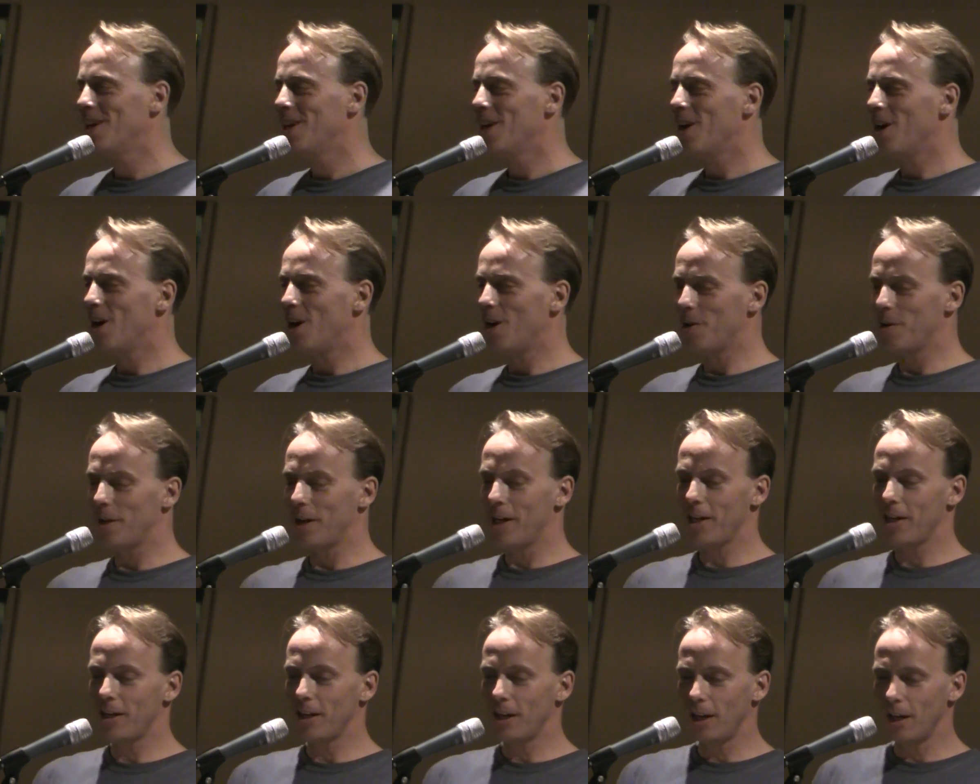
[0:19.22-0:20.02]
All
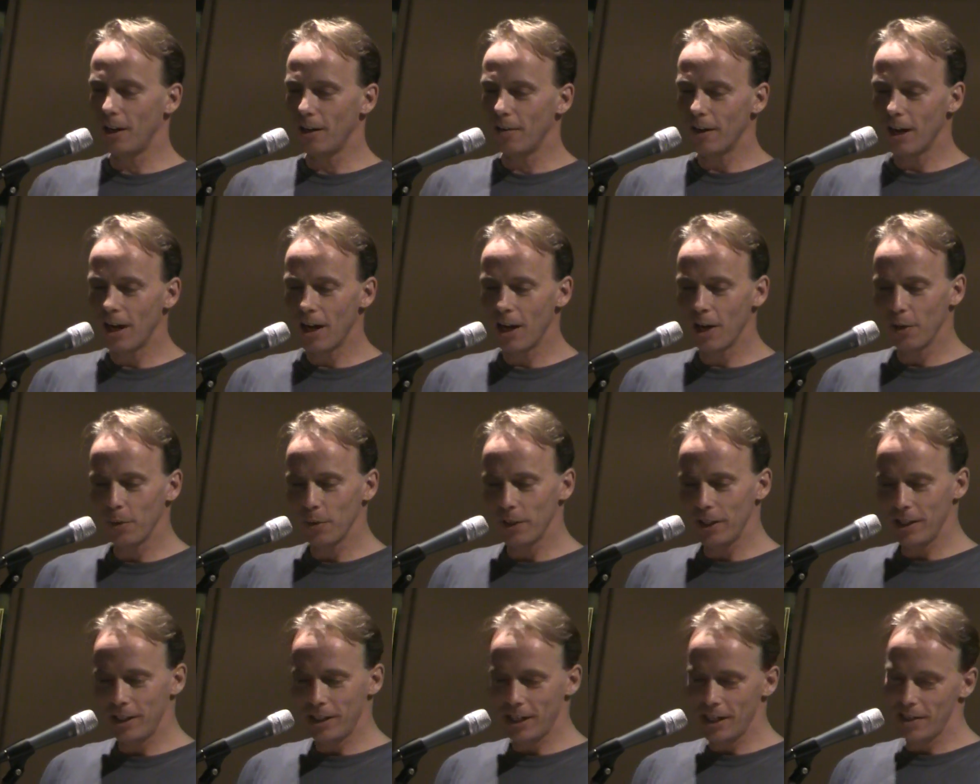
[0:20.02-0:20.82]
right.
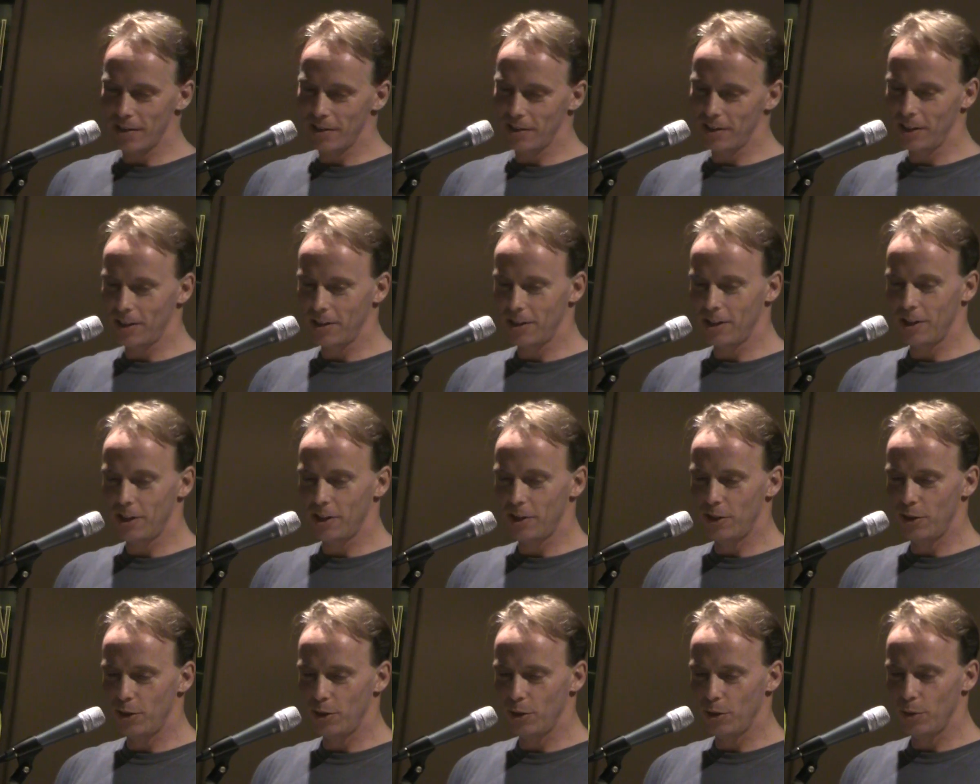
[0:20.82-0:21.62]
Halloween has nothing to
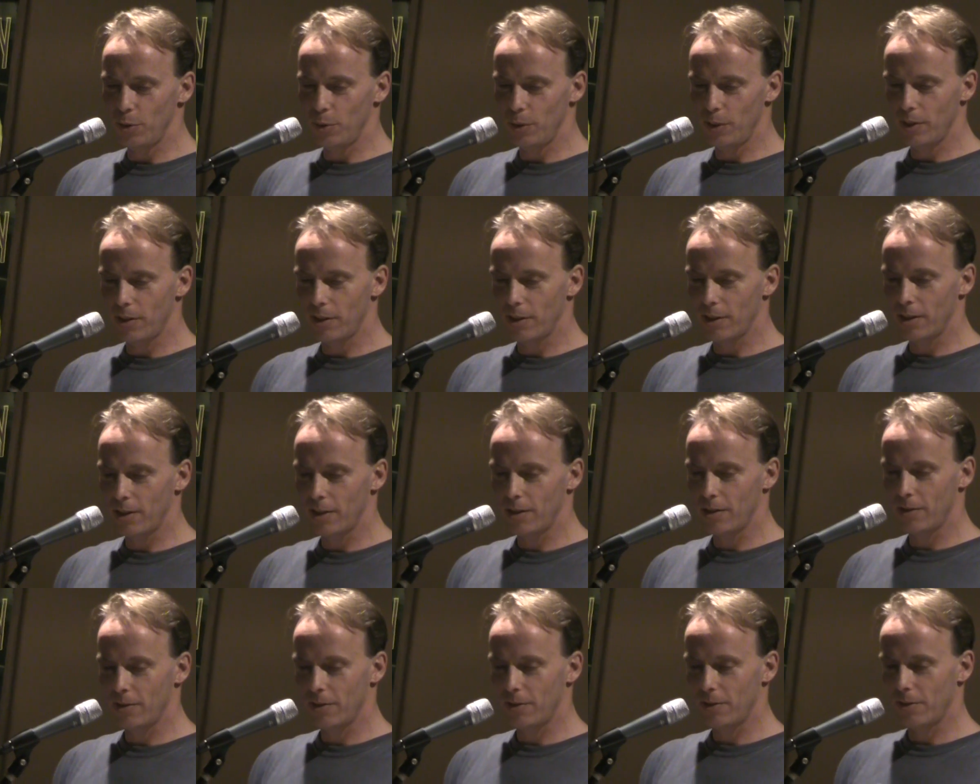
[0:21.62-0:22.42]
do with
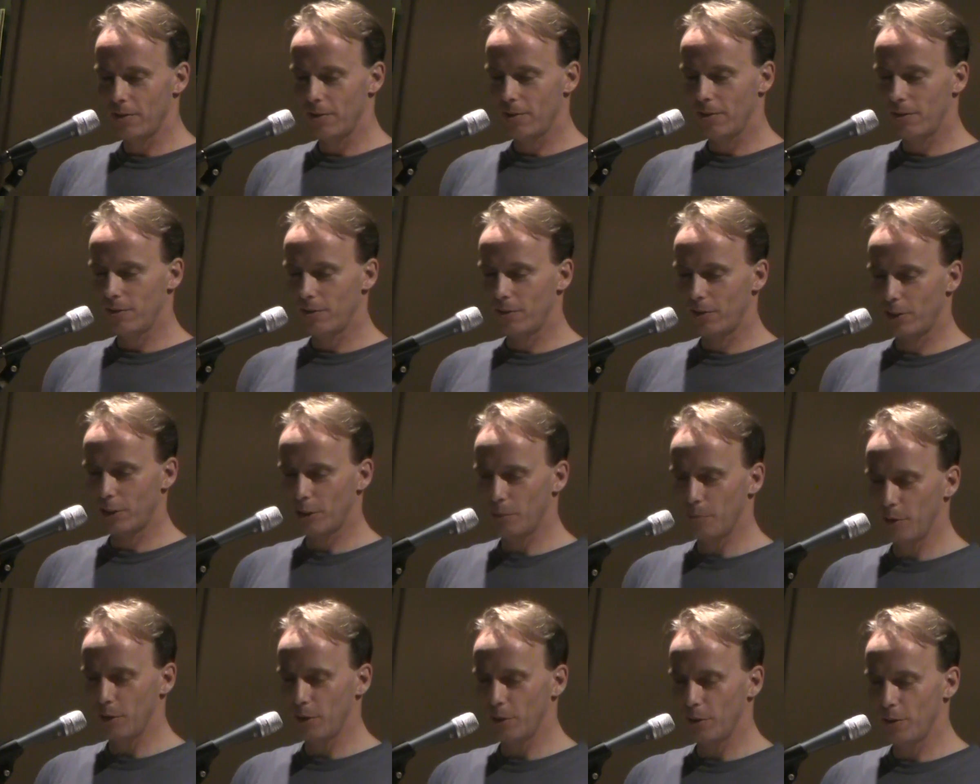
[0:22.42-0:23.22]

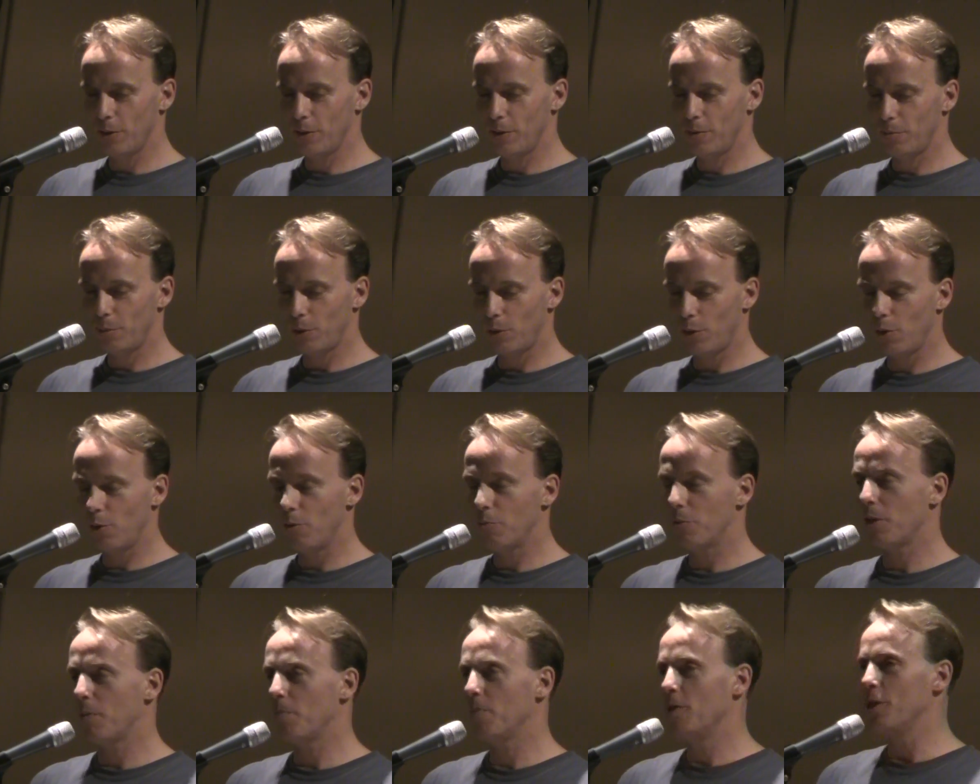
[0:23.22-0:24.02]
some of the
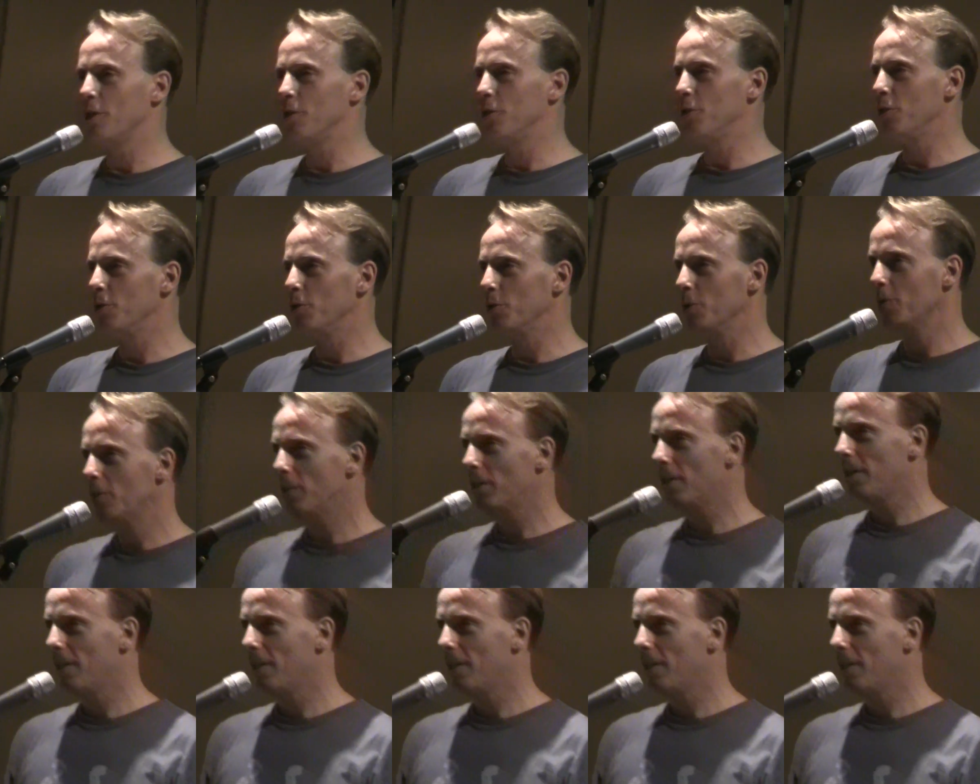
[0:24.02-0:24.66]
poems I'm going to do.